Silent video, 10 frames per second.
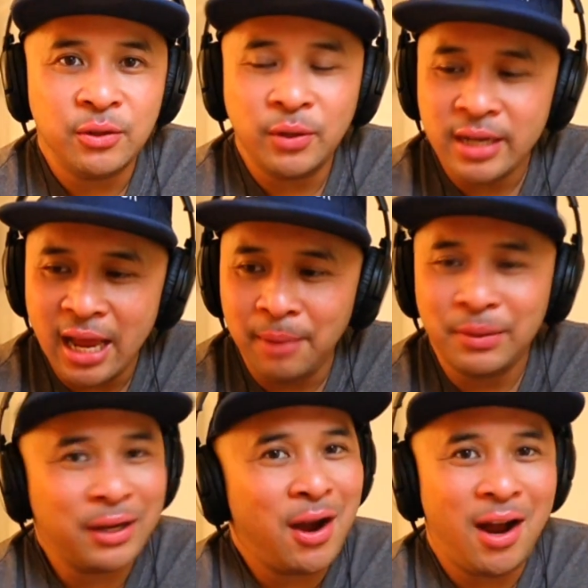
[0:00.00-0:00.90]
You can
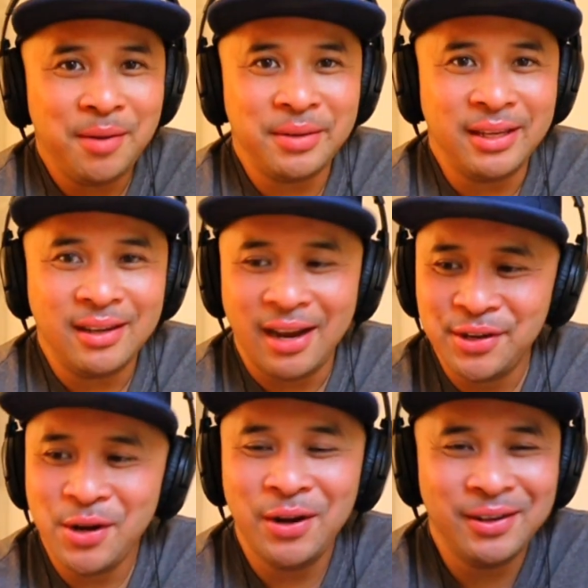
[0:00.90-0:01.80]
help the economy. I
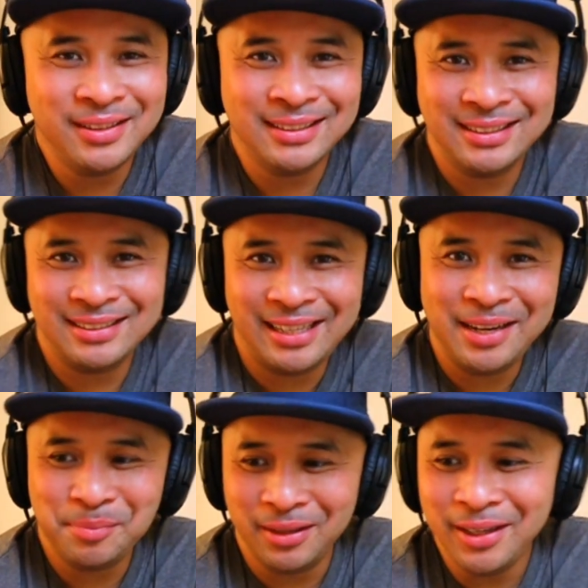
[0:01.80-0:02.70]
know this is
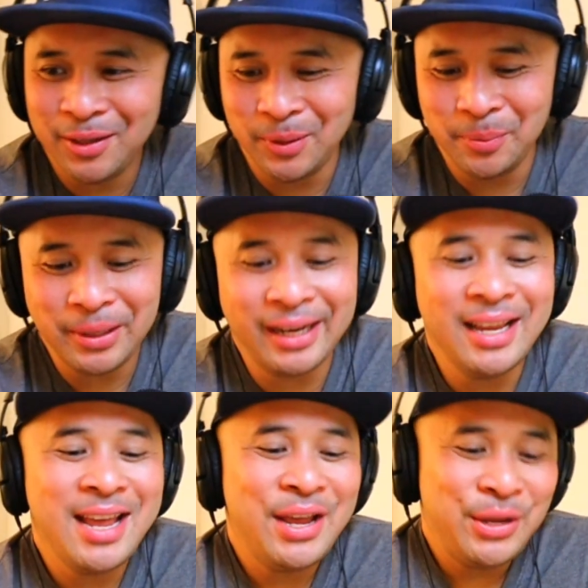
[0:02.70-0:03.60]
getting political, but
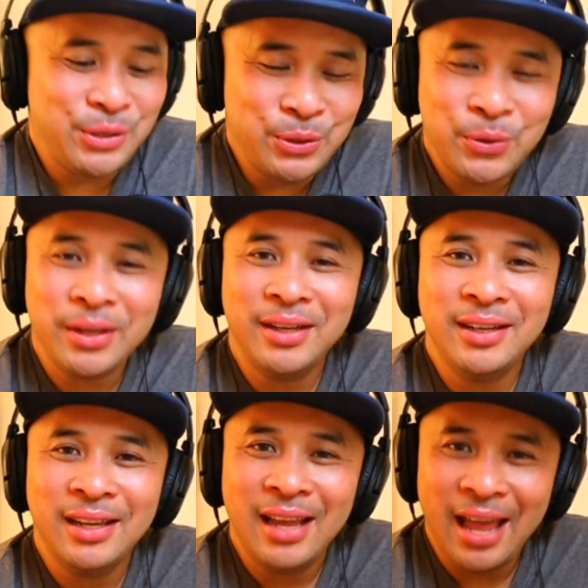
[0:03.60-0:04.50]
you
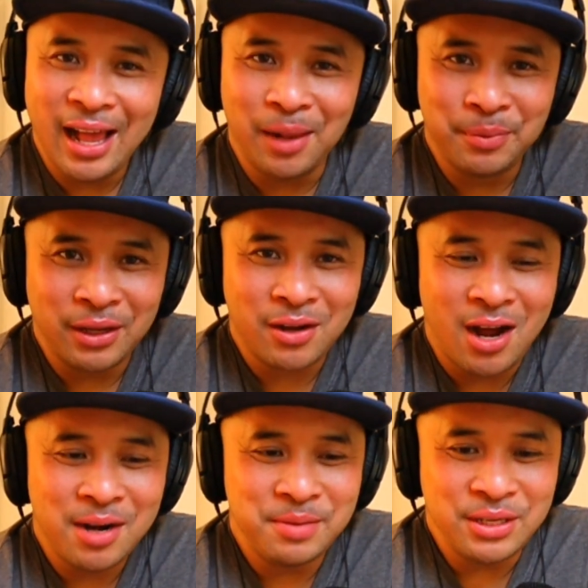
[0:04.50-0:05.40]
can help the economy.